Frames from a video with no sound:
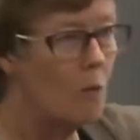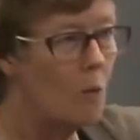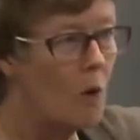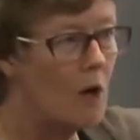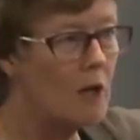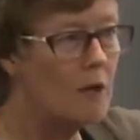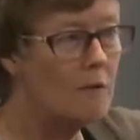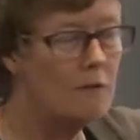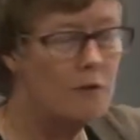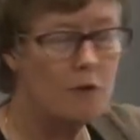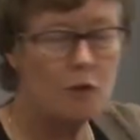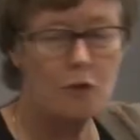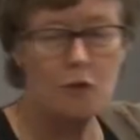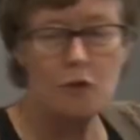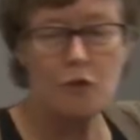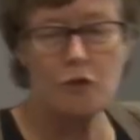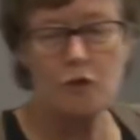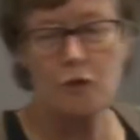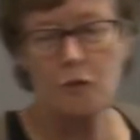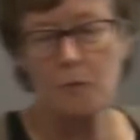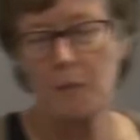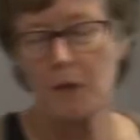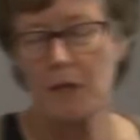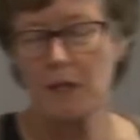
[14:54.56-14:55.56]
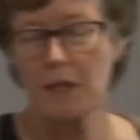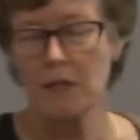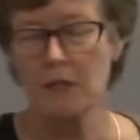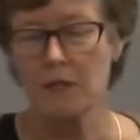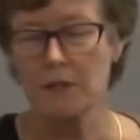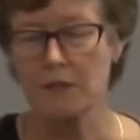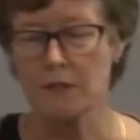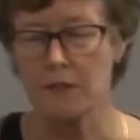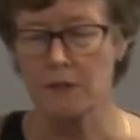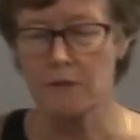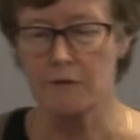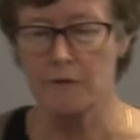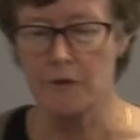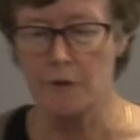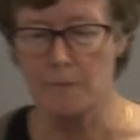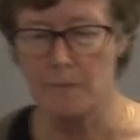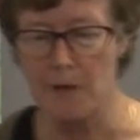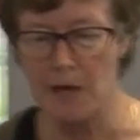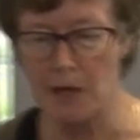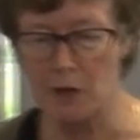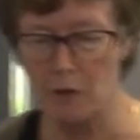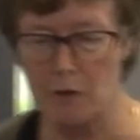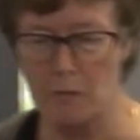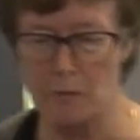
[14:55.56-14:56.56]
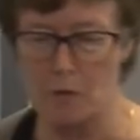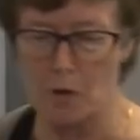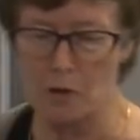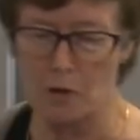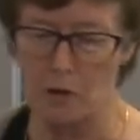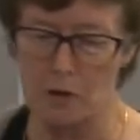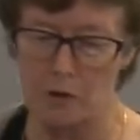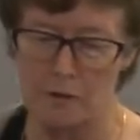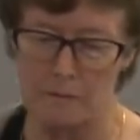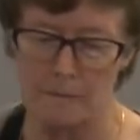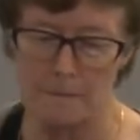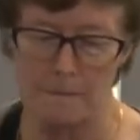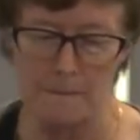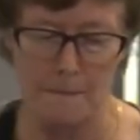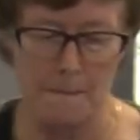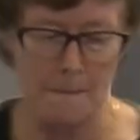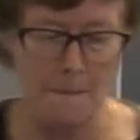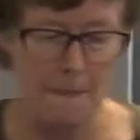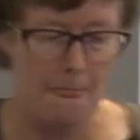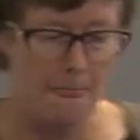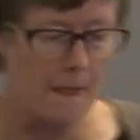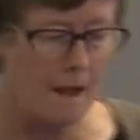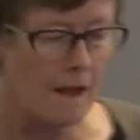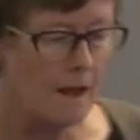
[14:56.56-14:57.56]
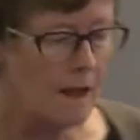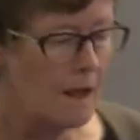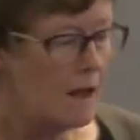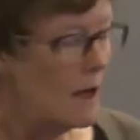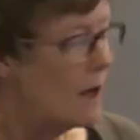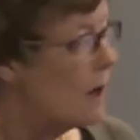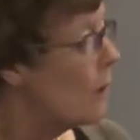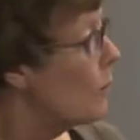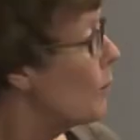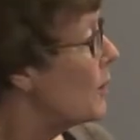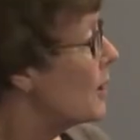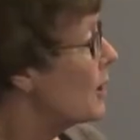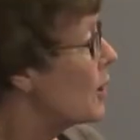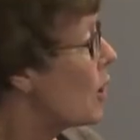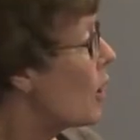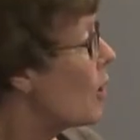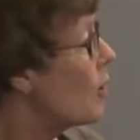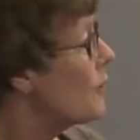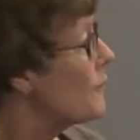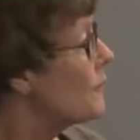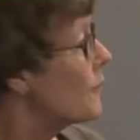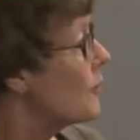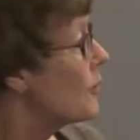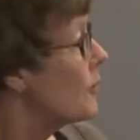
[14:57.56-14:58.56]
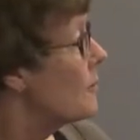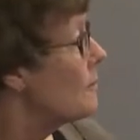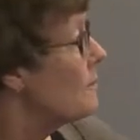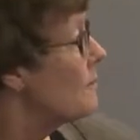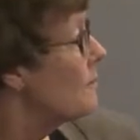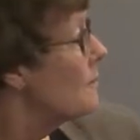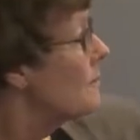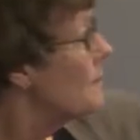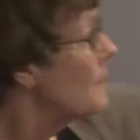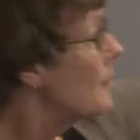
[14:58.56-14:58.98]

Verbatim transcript: one of the crucial pillars of the macro model. We go from